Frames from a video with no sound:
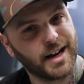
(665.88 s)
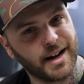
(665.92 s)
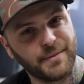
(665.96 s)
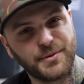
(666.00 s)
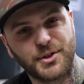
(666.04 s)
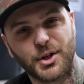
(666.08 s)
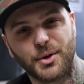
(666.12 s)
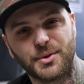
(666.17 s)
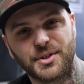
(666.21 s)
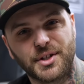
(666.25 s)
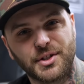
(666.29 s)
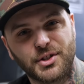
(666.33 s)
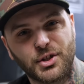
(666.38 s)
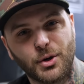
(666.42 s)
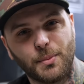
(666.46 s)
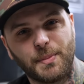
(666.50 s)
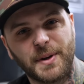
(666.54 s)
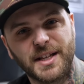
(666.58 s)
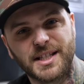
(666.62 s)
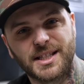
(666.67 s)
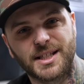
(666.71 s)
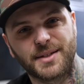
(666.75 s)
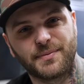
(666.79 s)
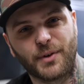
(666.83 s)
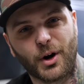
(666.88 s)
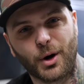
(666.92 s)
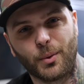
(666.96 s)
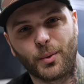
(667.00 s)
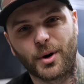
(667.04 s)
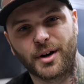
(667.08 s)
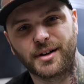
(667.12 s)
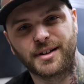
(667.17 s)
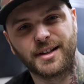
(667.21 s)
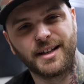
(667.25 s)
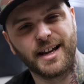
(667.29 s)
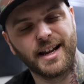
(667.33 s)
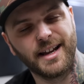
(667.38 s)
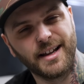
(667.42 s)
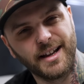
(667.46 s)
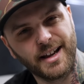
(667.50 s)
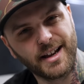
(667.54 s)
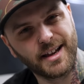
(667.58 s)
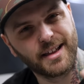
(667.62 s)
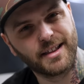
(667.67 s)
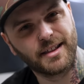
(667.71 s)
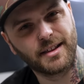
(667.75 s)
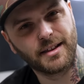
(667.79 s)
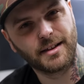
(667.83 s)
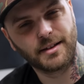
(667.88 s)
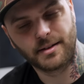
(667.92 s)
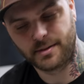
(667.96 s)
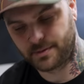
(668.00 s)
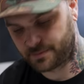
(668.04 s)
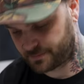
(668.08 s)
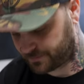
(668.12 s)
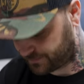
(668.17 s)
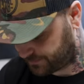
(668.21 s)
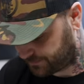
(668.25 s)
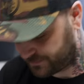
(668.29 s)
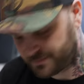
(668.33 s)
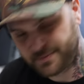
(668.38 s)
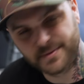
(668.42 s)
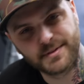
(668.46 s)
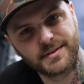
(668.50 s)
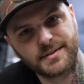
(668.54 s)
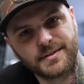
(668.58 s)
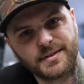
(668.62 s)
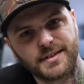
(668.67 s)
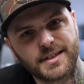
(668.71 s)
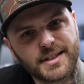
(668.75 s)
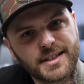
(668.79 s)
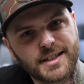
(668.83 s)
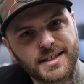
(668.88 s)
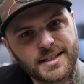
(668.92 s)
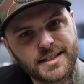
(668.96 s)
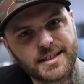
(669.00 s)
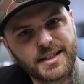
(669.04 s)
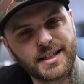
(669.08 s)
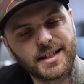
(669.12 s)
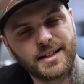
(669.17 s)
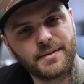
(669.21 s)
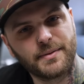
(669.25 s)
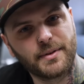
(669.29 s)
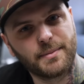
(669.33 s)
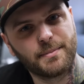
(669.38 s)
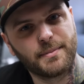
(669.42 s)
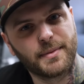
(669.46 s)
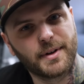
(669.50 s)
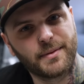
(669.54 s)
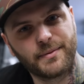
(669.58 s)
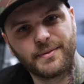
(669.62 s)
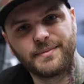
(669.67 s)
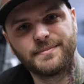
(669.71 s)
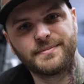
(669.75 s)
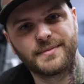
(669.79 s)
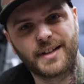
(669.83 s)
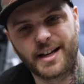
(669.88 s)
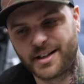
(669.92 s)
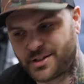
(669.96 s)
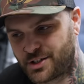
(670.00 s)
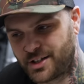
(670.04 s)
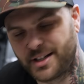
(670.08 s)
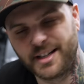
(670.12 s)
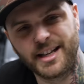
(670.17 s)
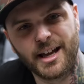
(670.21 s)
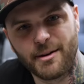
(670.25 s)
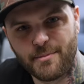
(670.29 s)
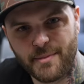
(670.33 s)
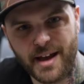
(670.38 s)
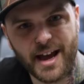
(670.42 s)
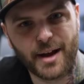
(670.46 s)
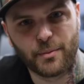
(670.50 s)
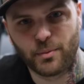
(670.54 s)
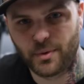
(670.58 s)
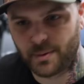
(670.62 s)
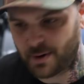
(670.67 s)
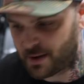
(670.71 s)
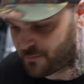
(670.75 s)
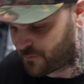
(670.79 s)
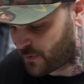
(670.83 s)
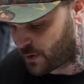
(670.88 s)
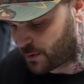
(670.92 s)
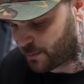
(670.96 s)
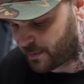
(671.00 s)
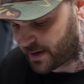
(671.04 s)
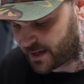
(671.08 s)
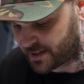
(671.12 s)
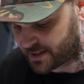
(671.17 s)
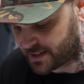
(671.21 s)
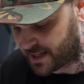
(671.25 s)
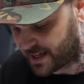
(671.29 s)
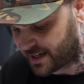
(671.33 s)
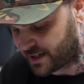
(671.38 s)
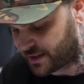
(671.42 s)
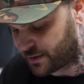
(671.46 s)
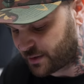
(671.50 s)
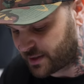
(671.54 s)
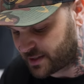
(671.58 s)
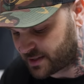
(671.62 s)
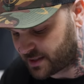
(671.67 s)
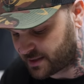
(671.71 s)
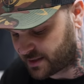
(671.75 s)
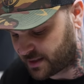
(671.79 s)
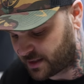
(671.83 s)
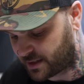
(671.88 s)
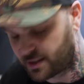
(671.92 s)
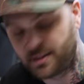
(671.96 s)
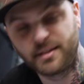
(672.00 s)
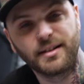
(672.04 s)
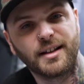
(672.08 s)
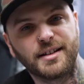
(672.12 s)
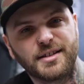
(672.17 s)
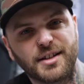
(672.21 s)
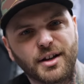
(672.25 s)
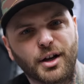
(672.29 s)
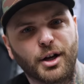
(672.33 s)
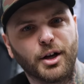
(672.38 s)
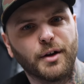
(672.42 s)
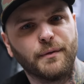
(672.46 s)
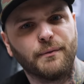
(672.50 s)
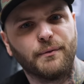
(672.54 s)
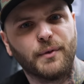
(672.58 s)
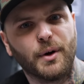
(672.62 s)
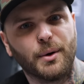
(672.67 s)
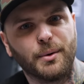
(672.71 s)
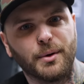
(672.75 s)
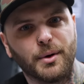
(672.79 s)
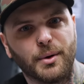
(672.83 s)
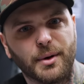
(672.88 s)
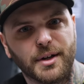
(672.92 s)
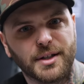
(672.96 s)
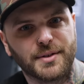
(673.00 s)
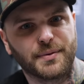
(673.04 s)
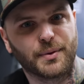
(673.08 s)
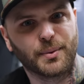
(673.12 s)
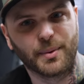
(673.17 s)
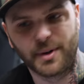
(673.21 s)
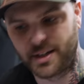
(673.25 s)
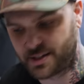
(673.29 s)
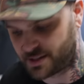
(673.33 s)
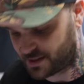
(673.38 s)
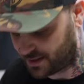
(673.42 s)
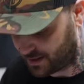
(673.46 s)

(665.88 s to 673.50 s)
I've chosen two pieces of artwork today. Son of a... I shouldn't get mad when my phone makes that noise. That's a, that's a good phone noise for once.